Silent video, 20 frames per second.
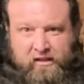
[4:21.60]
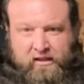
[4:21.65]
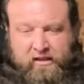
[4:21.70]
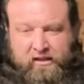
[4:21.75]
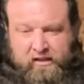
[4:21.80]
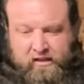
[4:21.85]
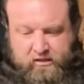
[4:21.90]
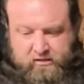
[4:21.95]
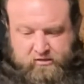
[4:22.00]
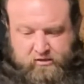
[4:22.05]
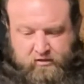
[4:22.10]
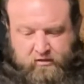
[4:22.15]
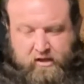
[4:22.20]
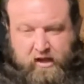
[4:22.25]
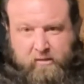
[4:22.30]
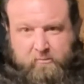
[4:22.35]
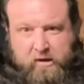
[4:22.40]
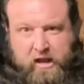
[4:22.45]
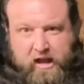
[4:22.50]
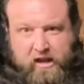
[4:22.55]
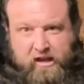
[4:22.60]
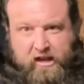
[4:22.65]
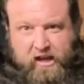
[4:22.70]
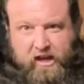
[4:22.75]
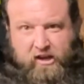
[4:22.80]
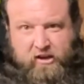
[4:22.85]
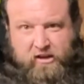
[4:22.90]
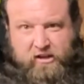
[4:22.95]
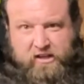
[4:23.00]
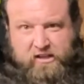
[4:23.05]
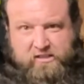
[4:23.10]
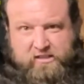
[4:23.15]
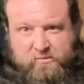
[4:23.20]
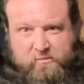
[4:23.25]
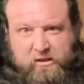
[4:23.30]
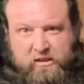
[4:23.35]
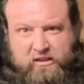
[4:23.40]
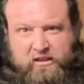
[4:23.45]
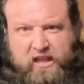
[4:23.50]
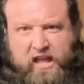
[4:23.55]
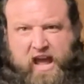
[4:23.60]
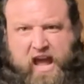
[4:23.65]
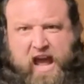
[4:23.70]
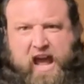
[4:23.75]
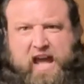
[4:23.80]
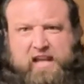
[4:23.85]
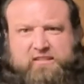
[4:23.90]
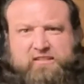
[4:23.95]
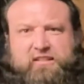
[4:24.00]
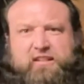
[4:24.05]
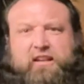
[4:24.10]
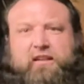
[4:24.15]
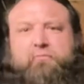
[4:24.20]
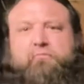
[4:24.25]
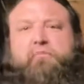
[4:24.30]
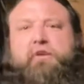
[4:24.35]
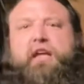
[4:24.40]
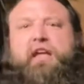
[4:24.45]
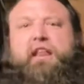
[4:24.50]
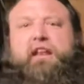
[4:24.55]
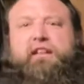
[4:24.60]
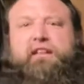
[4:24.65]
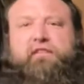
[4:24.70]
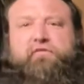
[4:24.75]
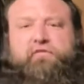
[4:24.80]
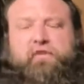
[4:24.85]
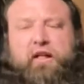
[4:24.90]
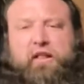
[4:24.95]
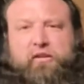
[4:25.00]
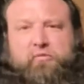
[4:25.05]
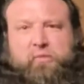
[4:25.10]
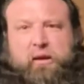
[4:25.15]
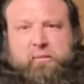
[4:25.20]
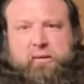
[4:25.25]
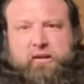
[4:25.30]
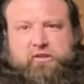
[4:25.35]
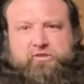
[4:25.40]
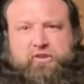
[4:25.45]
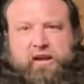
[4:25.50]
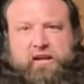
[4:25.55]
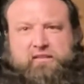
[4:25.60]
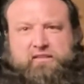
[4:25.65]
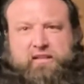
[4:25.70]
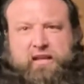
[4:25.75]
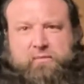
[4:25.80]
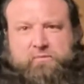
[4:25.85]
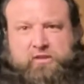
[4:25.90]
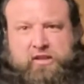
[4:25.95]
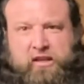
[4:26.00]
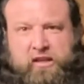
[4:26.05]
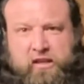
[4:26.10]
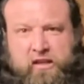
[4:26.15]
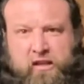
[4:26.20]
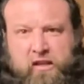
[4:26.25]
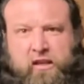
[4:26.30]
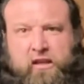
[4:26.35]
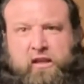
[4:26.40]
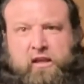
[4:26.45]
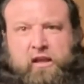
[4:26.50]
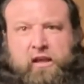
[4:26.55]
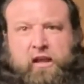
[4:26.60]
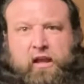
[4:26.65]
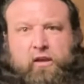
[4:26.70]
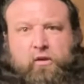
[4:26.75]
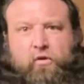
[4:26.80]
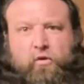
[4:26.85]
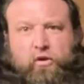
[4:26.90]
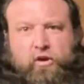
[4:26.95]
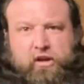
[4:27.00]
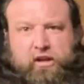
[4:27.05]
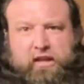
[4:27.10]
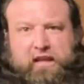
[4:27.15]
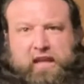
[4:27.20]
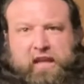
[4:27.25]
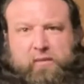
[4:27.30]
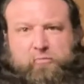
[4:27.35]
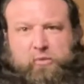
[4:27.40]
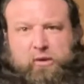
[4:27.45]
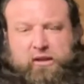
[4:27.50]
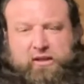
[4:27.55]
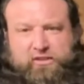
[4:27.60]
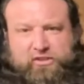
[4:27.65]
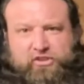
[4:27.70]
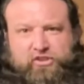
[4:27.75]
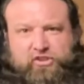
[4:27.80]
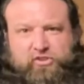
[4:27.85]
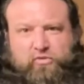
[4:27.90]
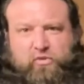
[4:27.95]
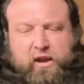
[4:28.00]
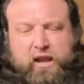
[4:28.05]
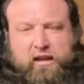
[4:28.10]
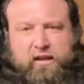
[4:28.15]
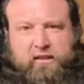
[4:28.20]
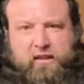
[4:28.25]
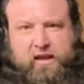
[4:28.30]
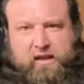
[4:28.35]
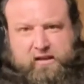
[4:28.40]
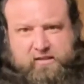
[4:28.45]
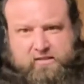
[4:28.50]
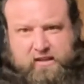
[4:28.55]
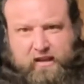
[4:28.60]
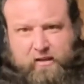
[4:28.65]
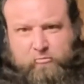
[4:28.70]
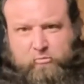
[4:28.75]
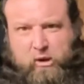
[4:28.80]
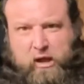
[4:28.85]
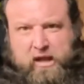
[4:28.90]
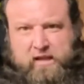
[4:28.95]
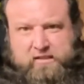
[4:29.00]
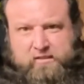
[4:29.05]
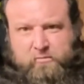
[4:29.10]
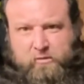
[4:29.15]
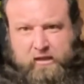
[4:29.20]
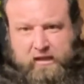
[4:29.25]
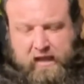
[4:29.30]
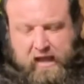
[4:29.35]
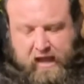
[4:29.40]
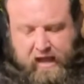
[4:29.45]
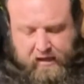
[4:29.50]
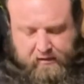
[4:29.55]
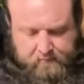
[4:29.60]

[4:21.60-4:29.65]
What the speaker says: So coming out of here, it needs to be lats and then immediately followed by my triceps in order to keep in as straight a line as I can possibly get.